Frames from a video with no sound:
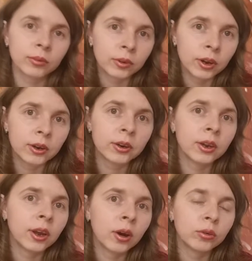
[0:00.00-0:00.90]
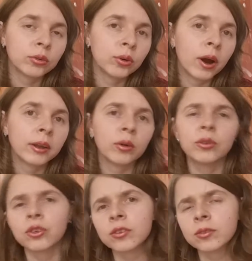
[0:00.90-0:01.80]
learning how to write, I was
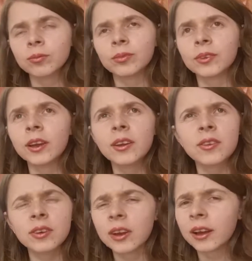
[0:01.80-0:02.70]
just not necessarily,